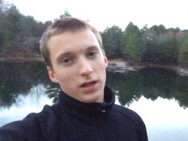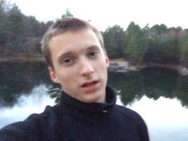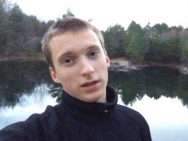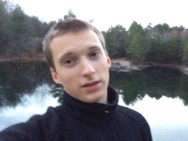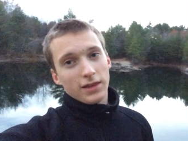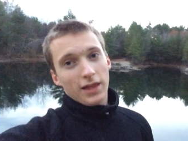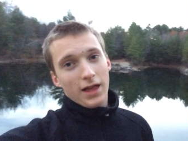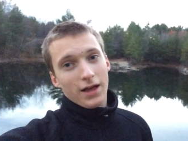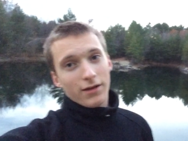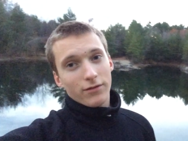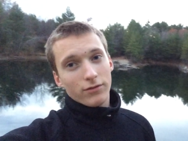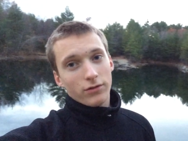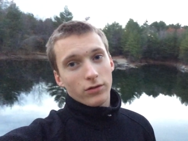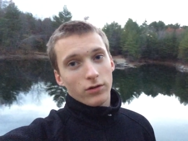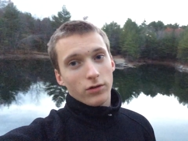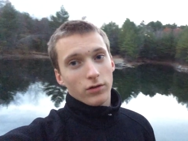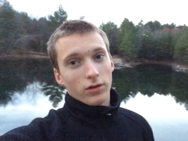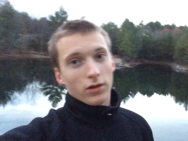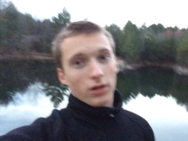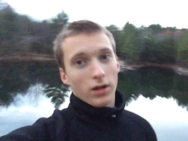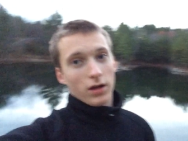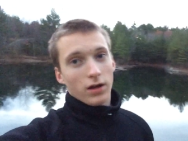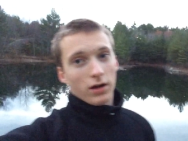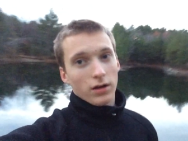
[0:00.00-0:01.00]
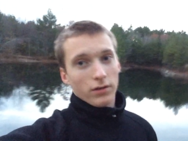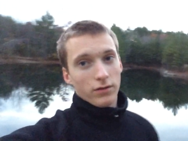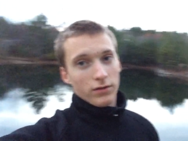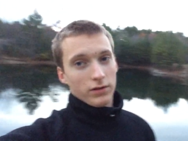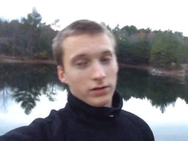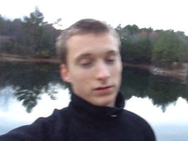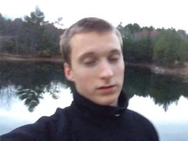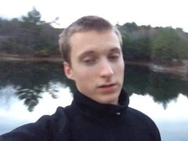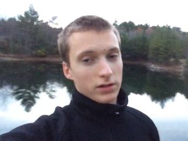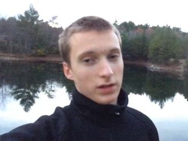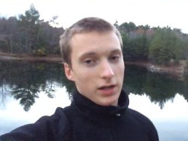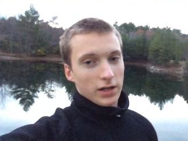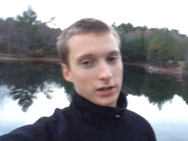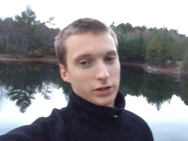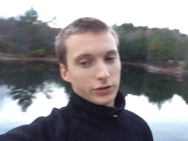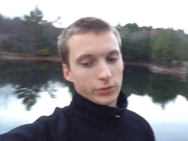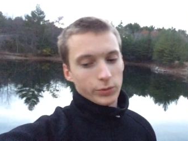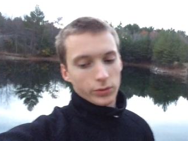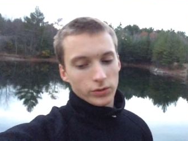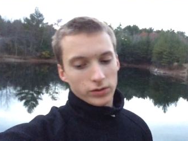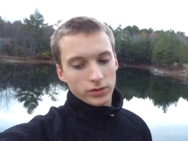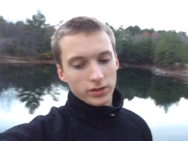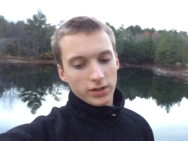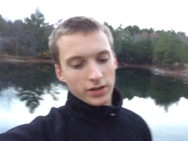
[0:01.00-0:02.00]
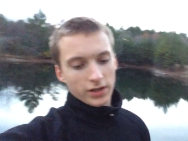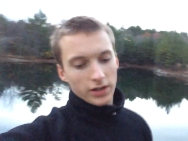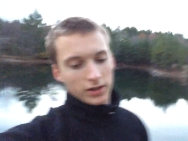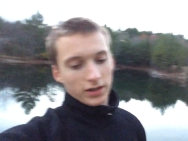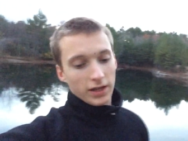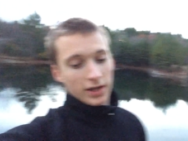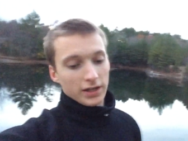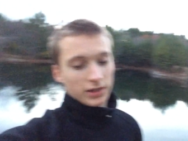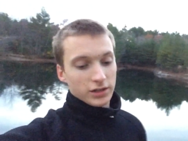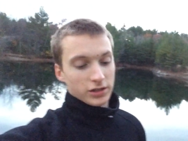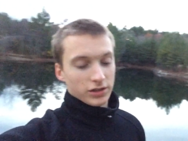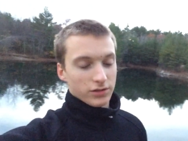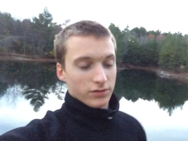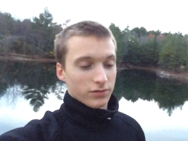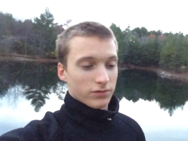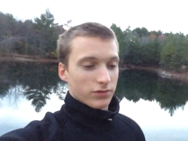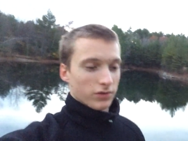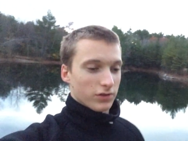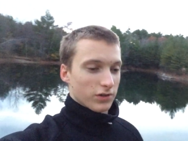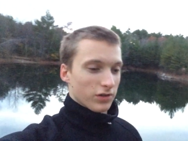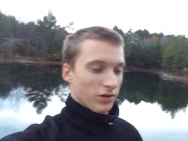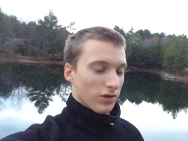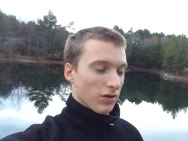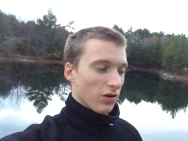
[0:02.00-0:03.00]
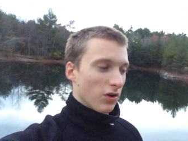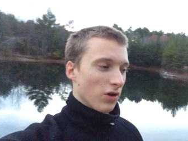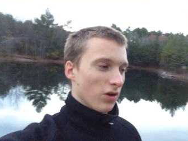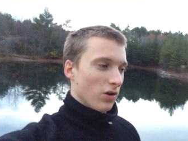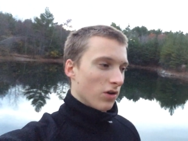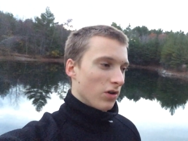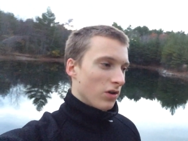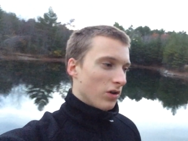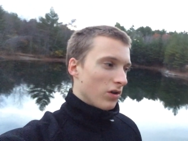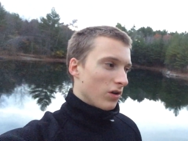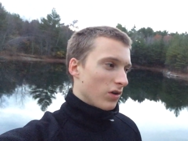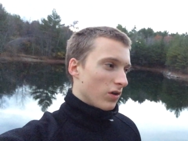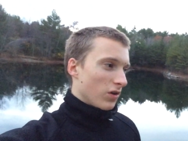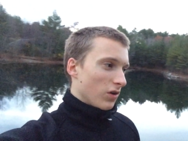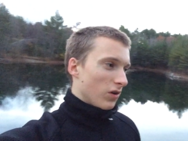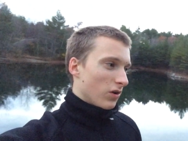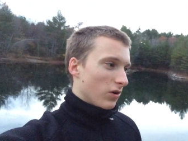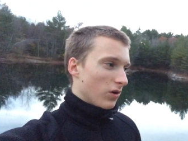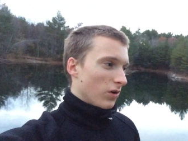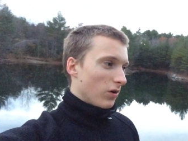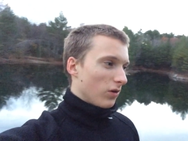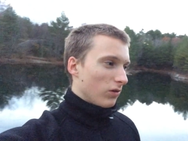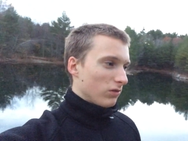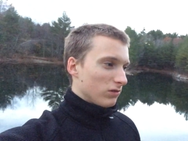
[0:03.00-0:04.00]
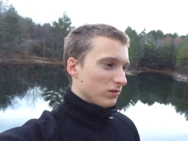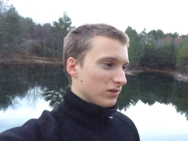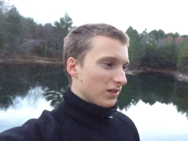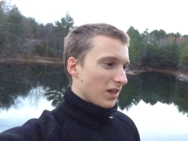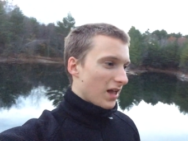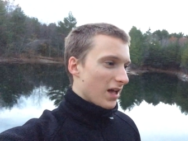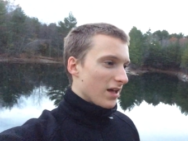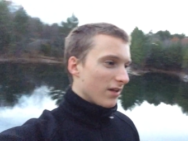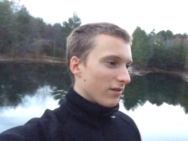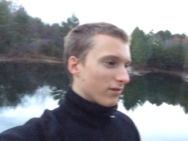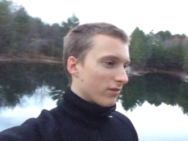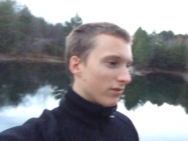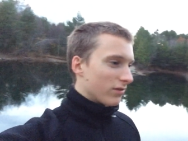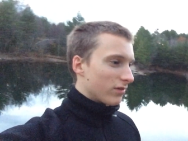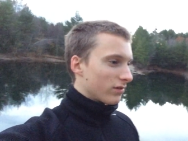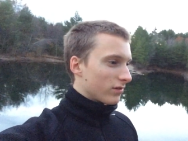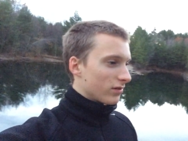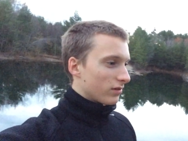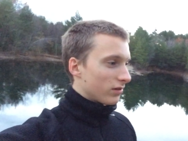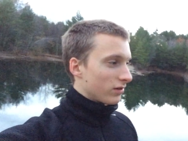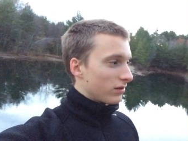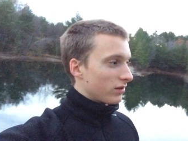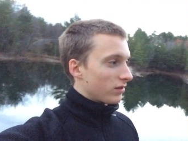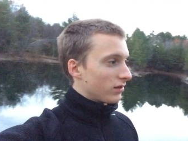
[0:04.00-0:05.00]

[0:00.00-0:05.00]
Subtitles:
level of intellectual titillation for your whole life.